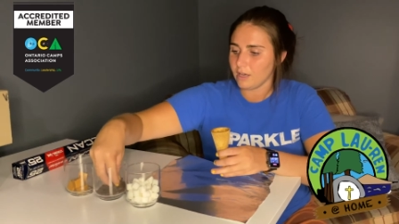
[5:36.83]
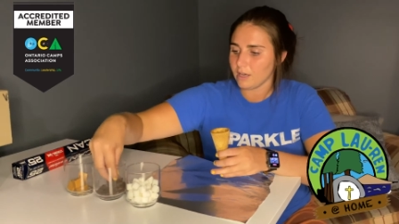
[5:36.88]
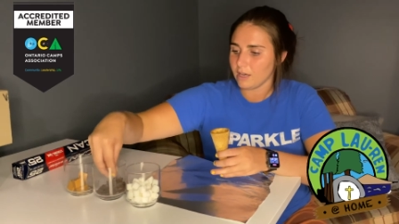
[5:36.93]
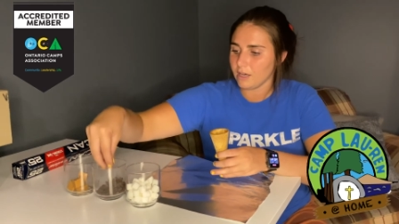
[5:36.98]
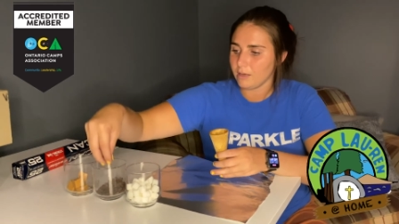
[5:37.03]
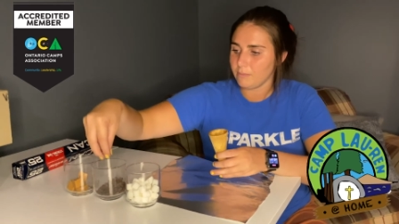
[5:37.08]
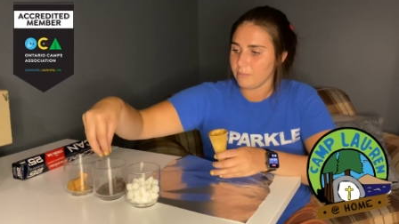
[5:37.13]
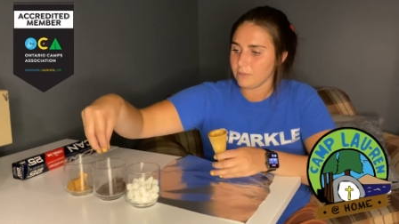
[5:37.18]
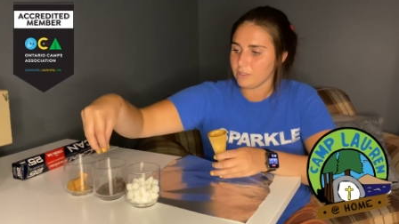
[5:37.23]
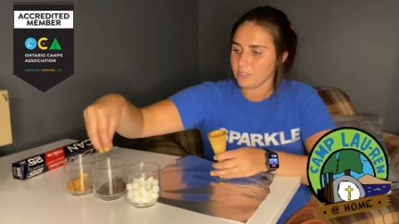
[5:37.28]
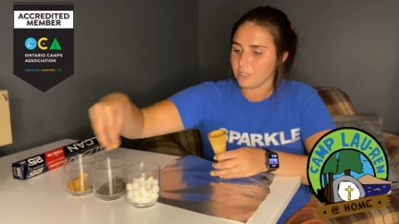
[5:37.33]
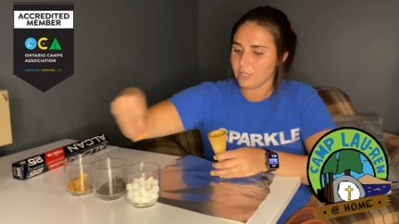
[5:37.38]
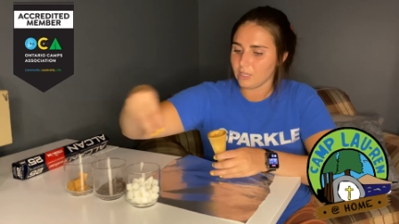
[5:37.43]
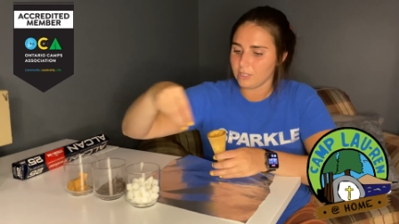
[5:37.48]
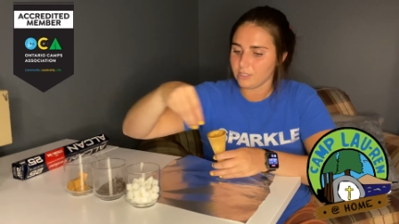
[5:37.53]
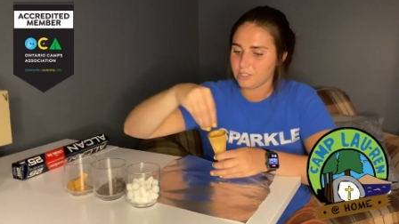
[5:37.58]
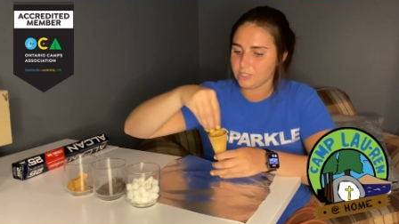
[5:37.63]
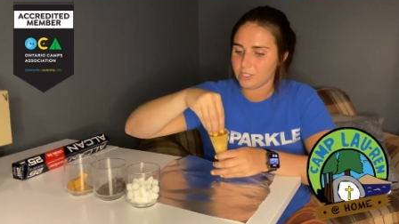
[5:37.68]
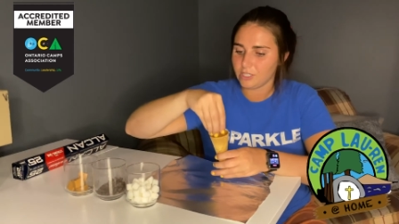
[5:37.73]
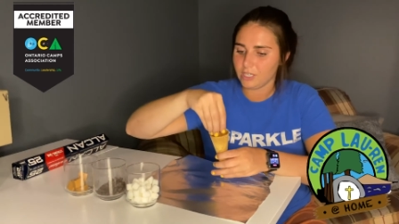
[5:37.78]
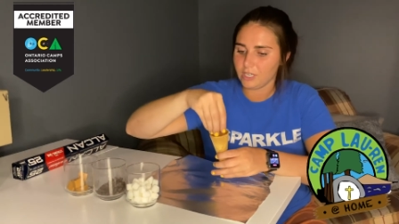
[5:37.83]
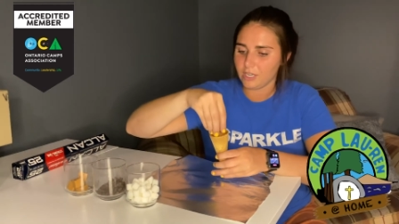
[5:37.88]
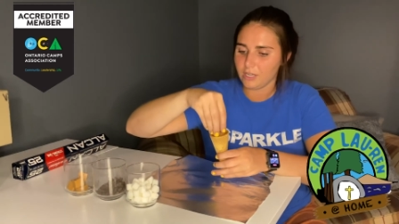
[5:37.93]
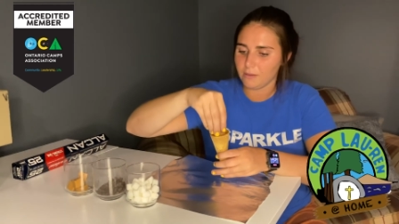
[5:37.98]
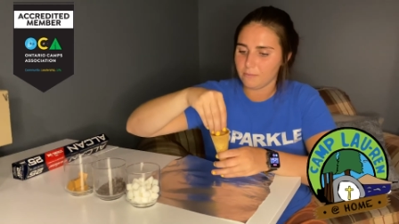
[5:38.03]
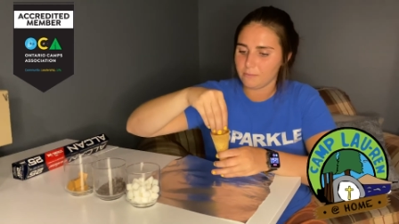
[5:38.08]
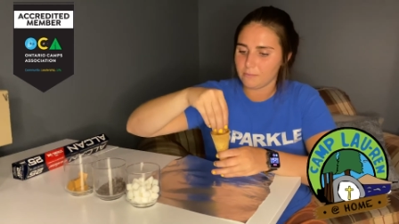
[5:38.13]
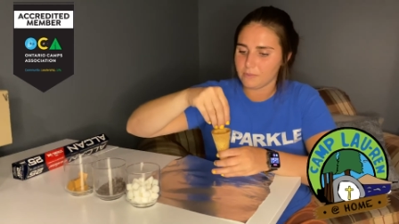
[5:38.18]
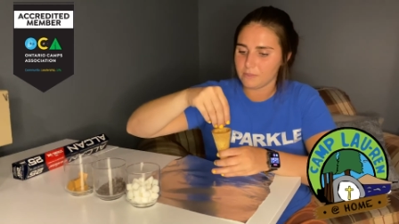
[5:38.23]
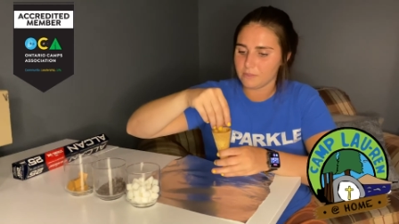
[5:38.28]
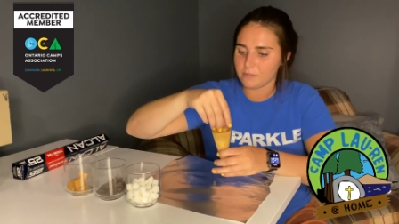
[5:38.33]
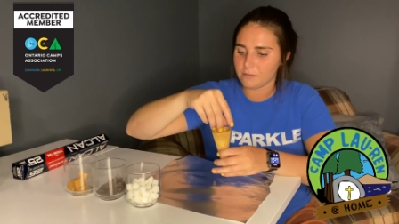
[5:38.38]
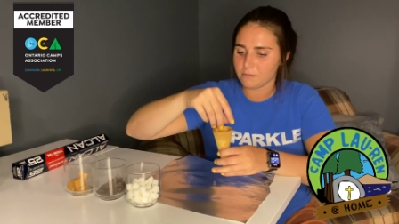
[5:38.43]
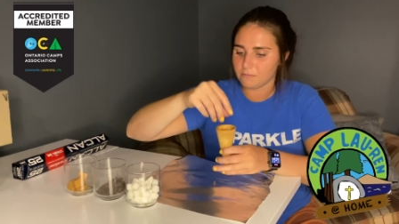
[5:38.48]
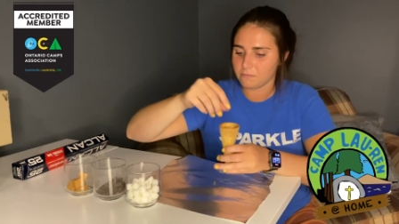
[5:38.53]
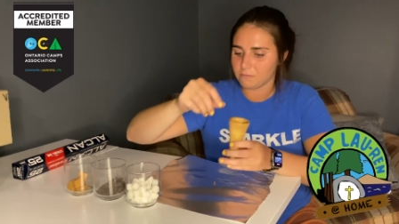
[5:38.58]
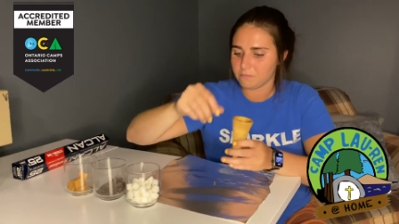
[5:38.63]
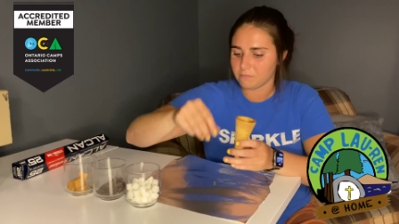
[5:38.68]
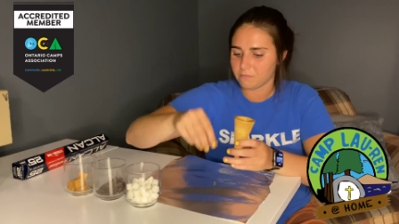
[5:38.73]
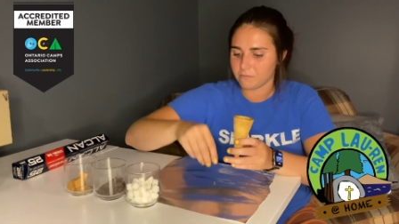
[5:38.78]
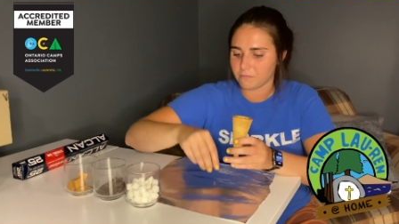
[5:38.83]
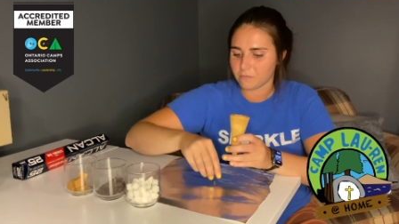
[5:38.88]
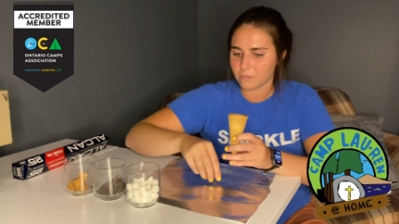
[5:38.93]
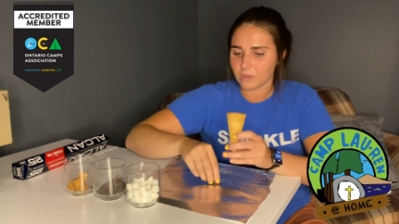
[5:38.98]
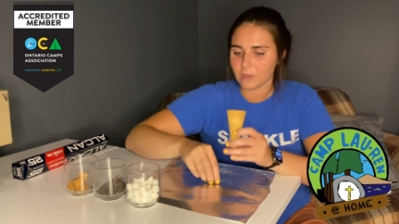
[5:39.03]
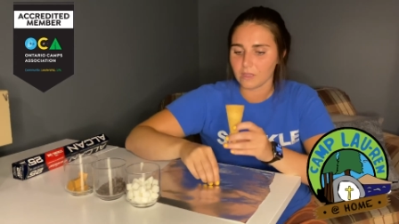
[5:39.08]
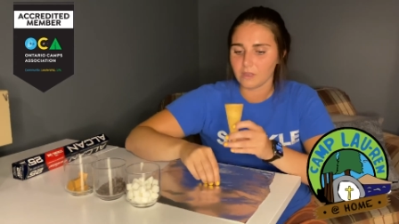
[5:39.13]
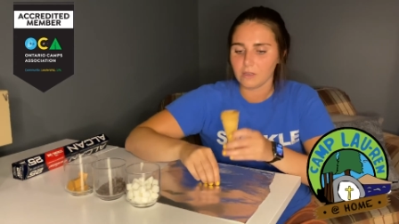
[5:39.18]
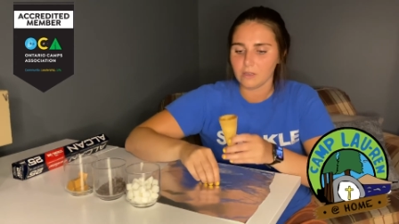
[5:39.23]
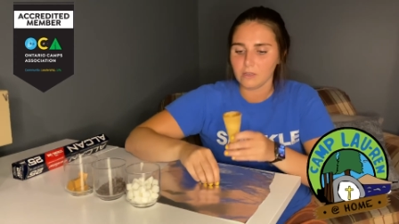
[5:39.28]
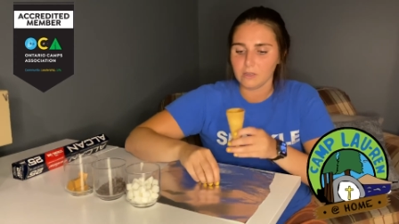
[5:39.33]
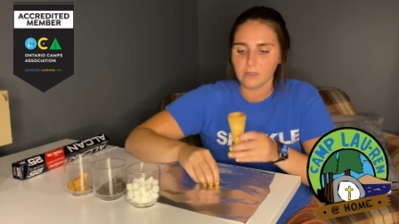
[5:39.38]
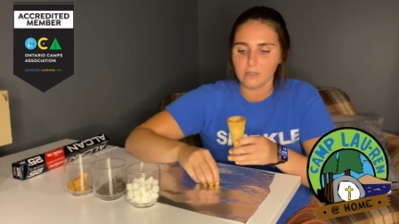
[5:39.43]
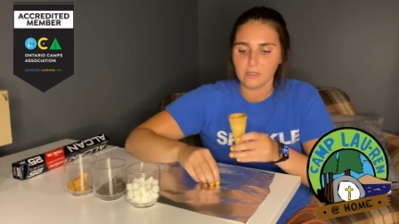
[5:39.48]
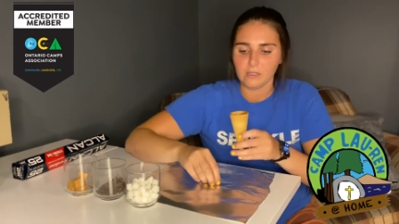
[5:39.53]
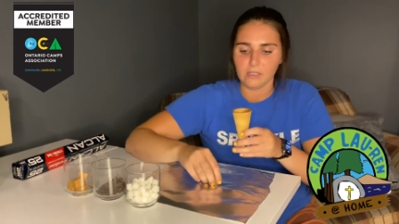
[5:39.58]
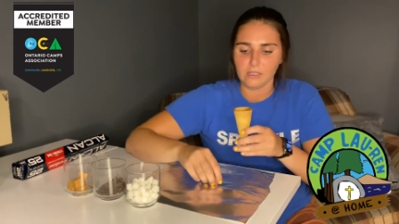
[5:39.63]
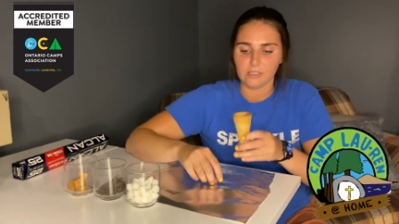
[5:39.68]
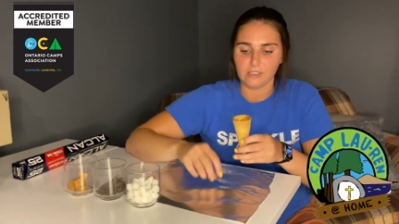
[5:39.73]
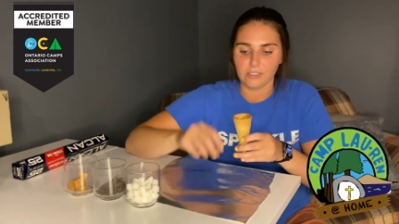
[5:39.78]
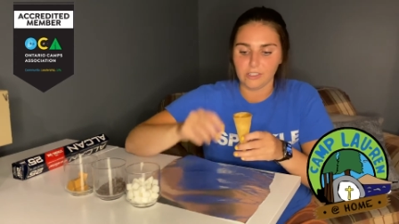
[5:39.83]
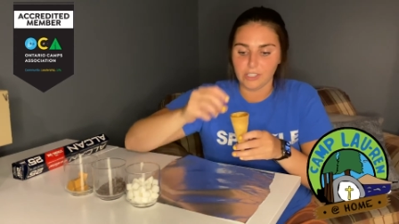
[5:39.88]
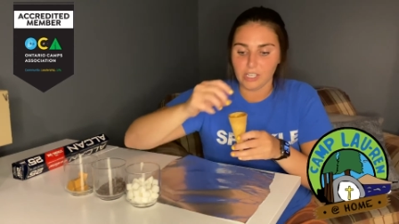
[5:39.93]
a couple chocolate chips, and